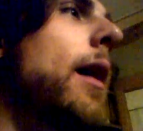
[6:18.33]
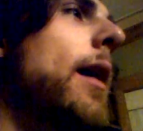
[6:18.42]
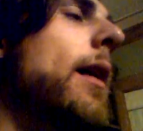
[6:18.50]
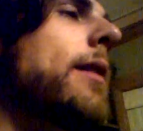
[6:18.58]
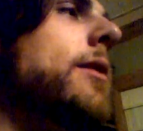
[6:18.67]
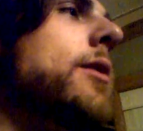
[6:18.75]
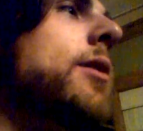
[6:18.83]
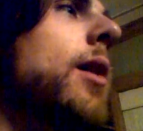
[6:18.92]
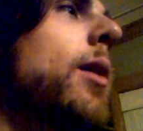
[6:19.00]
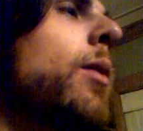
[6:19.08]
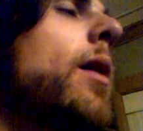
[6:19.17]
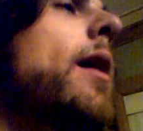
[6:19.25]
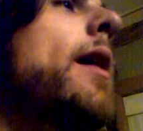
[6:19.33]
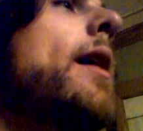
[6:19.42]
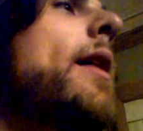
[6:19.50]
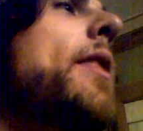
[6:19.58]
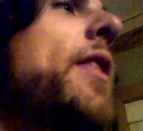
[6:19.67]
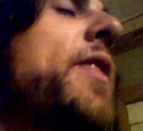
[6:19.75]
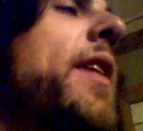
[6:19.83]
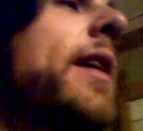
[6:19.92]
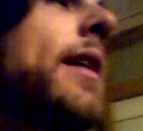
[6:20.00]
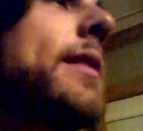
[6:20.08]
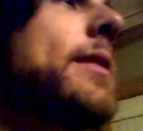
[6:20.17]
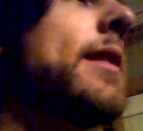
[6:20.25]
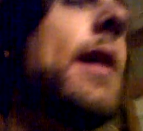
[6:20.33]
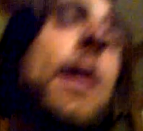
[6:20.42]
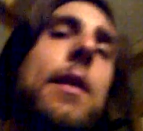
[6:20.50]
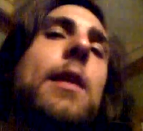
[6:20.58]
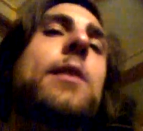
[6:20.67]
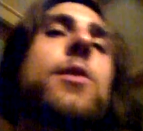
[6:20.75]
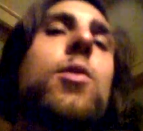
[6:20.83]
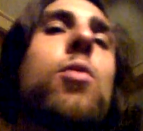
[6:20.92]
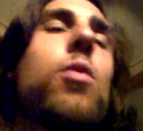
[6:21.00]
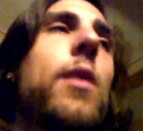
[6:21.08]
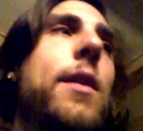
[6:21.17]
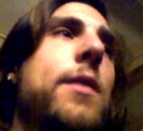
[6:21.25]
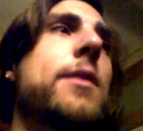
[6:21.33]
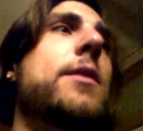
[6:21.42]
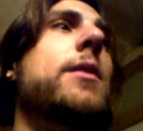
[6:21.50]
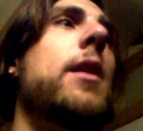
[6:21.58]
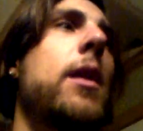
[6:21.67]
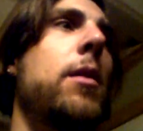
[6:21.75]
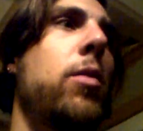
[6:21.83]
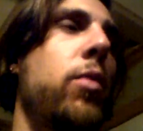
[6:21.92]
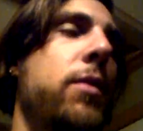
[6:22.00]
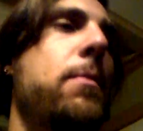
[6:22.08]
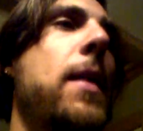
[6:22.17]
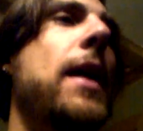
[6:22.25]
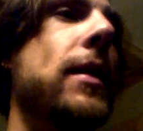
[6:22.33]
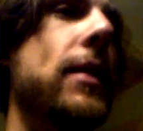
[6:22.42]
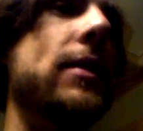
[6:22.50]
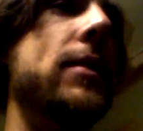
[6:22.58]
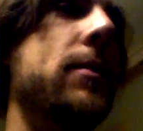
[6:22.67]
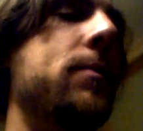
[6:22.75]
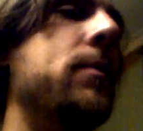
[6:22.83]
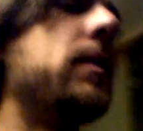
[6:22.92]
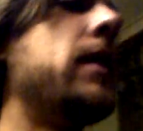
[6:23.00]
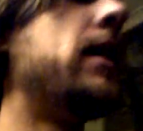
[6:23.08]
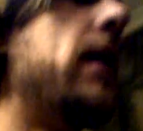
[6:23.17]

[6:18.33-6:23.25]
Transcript: Uh, so the thing is, now let's correlate this with magnetism,